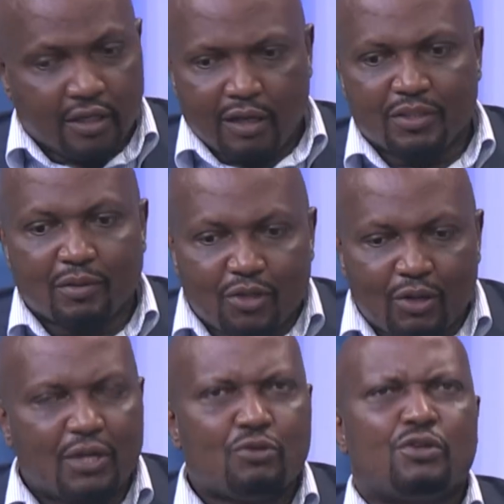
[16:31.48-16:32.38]
Ambassador
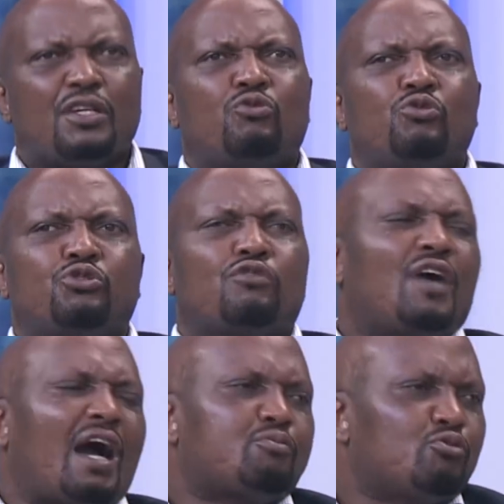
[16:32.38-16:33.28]
Mudaura, he could solve
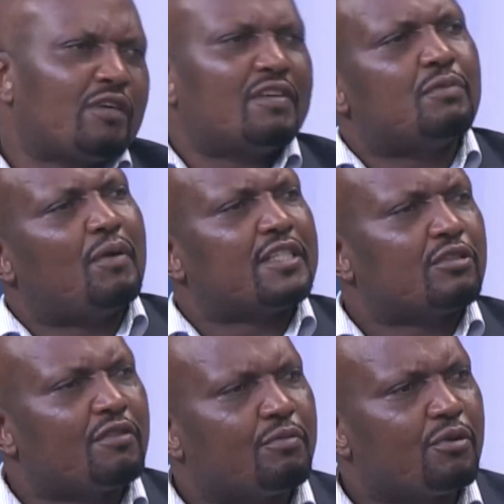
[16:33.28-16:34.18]
up to 70%
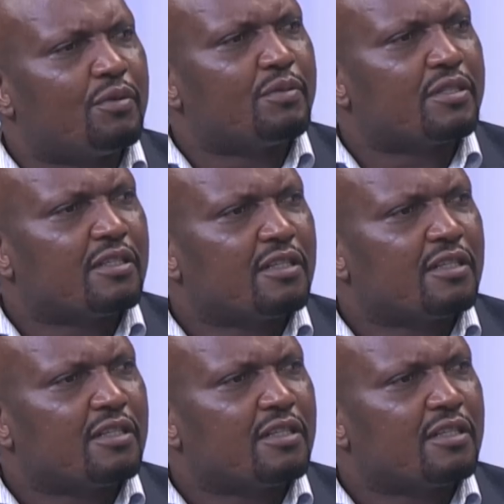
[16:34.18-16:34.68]
of the problems.